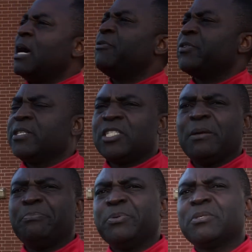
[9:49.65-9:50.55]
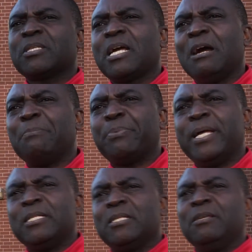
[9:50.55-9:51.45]
African Champions Cup,
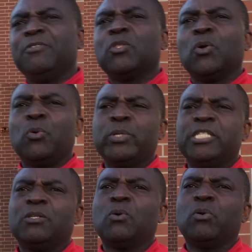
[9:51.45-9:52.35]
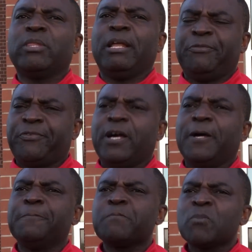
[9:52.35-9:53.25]
and even though we didn't go that far,